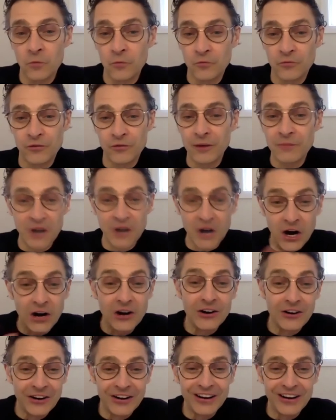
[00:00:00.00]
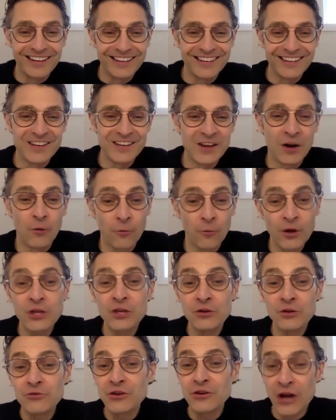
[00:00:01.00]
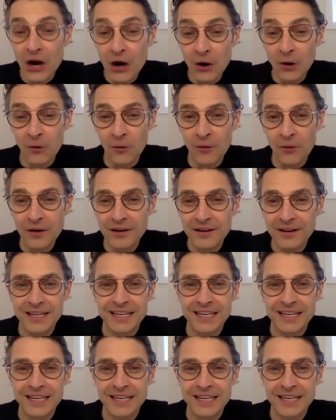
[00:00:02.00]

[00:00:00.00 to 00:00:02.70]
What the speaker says: from the heart, you know, when you know